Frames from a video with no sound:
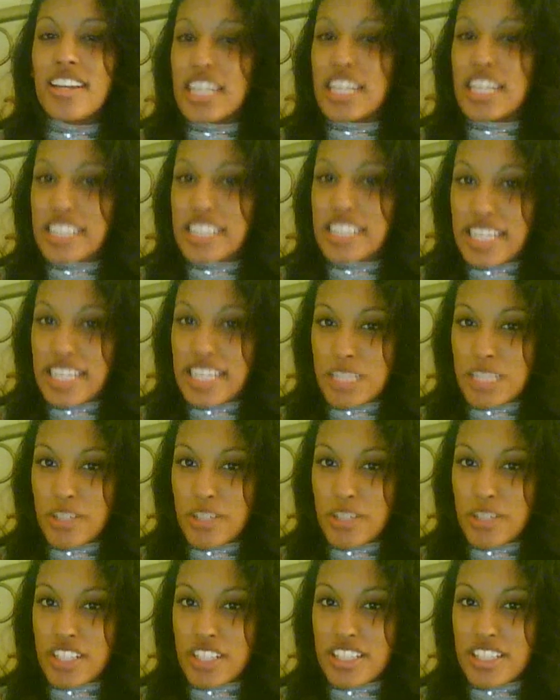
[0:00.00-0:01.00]
Not that I
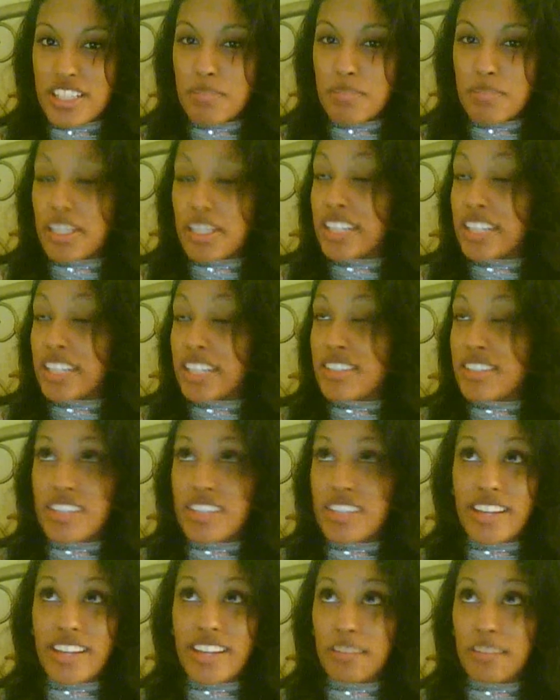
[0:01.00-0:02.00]
experienced it, but I could
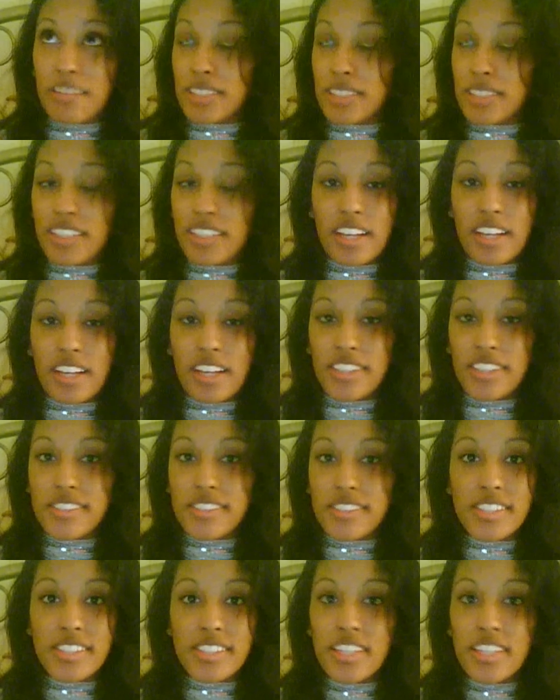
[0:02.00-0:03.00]
see it happening. God
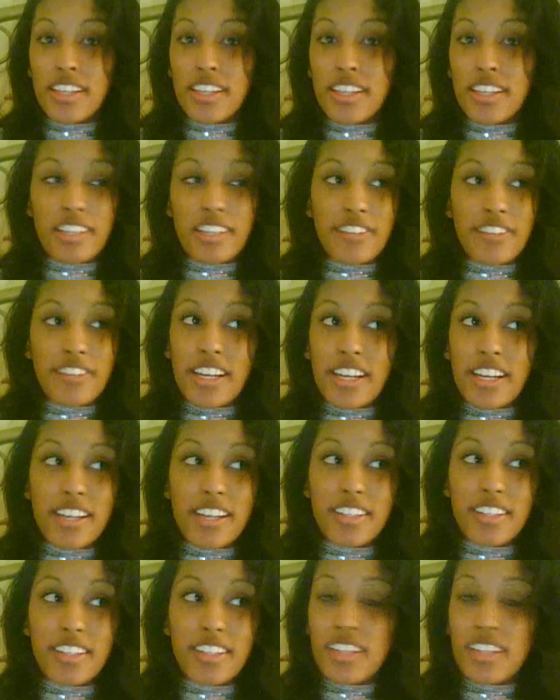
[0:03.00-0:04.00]
knows. And if I had
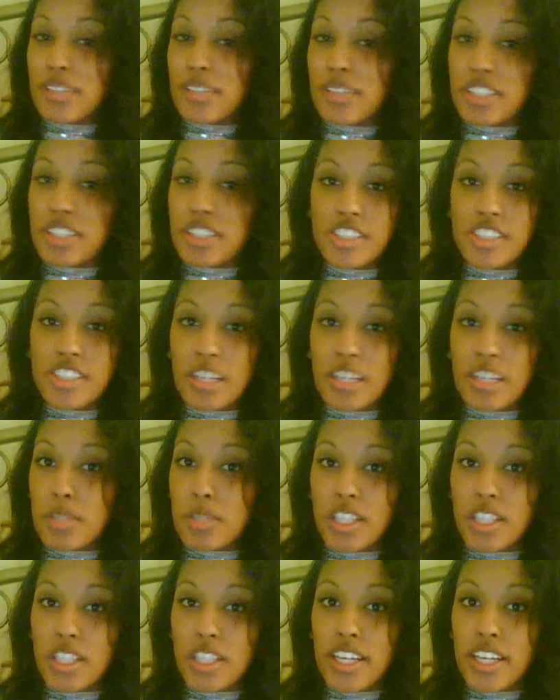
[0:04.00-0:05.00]
had a gun, I would have shot
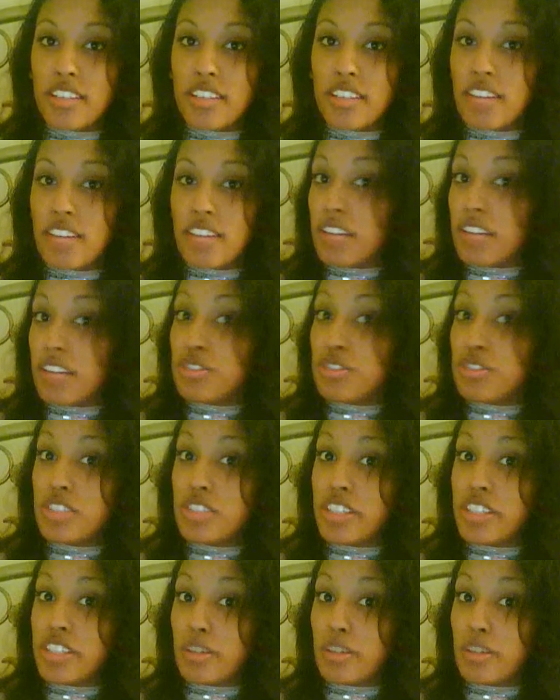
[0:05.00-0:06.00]
him in the leg. I don't
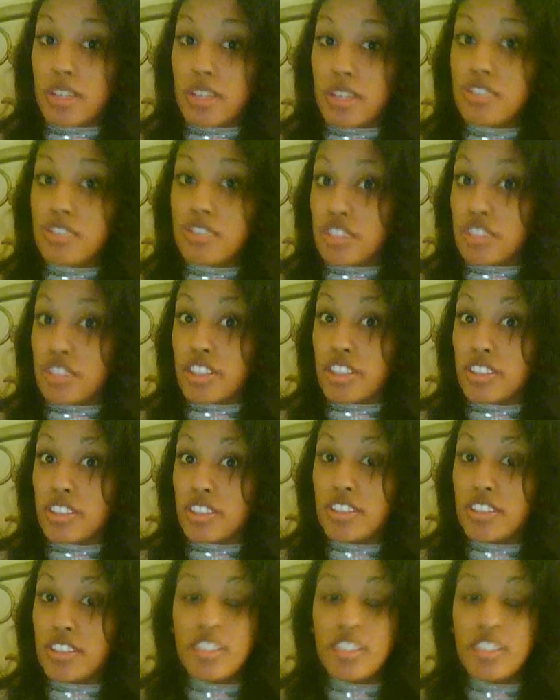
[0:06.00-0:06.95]
shoot to kill, but I'll shoot to hurt.